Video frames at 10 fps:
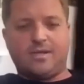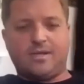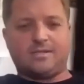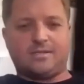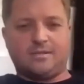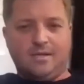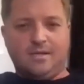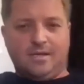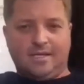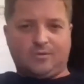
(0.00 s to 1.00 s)
So that's
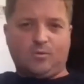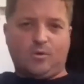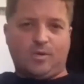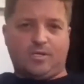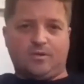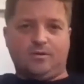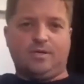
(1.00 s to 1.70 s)
what we do.